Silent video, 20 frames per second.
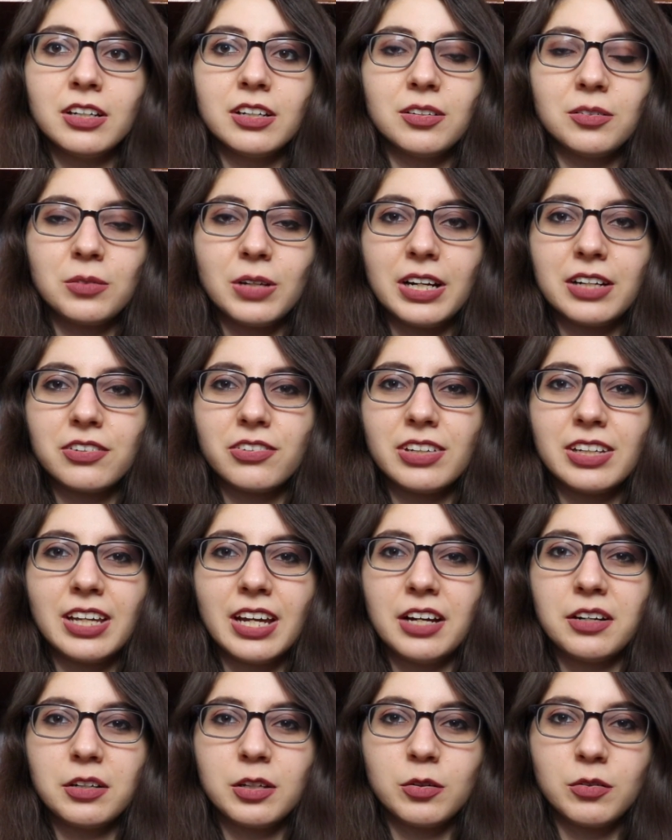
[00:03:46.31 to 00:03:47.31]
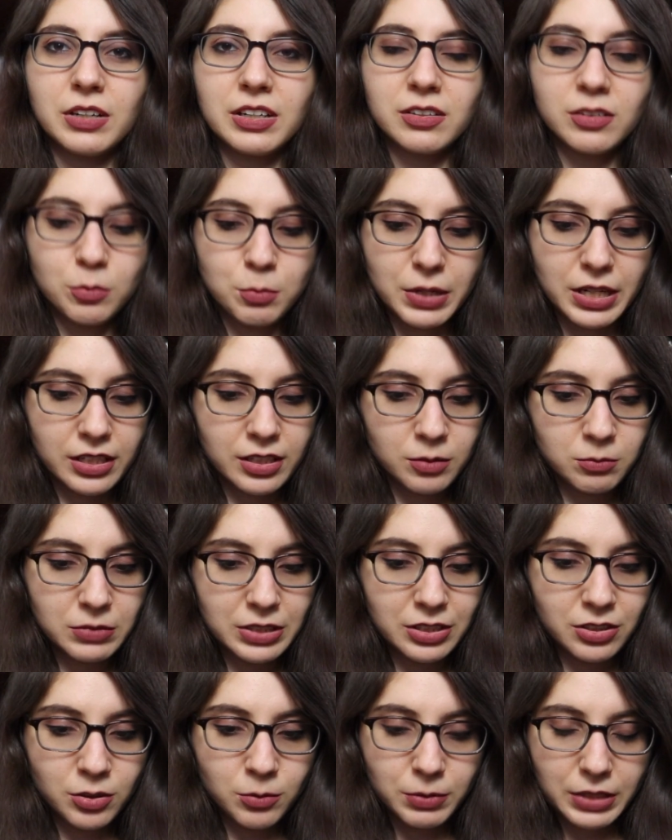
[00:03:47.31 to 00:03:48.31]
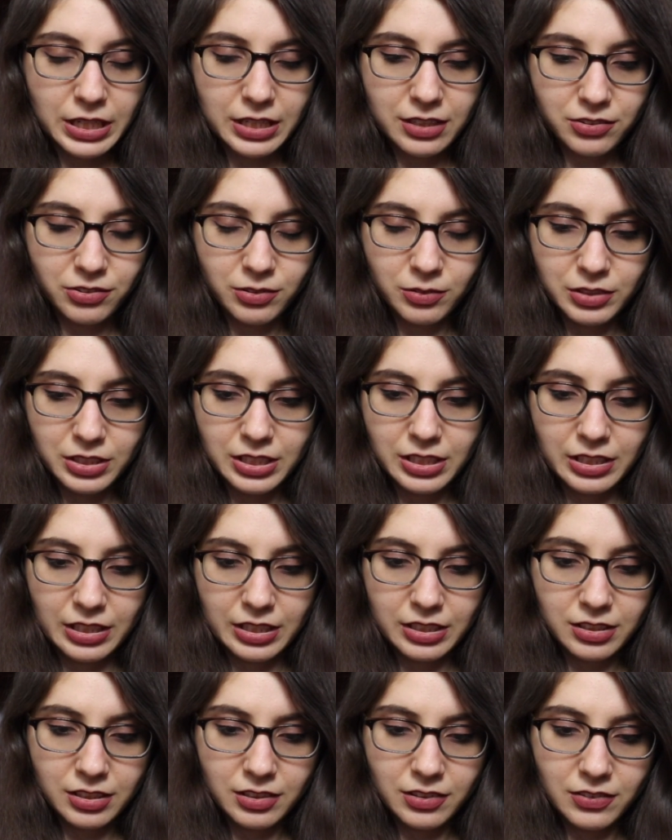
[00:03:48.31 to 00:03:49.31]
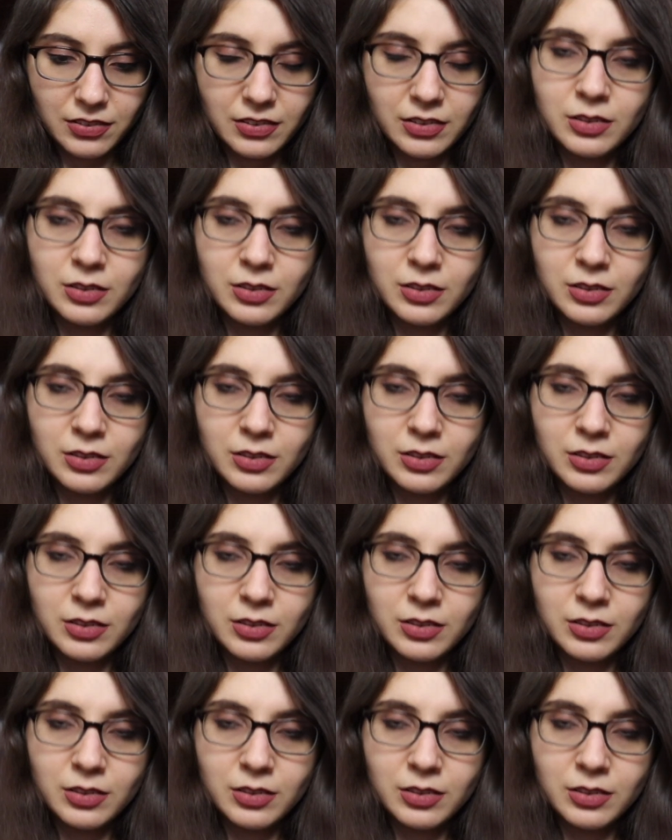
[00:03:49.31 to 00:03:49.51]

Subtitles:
I don't actually carry around a pocket mirror, but I actually really like this,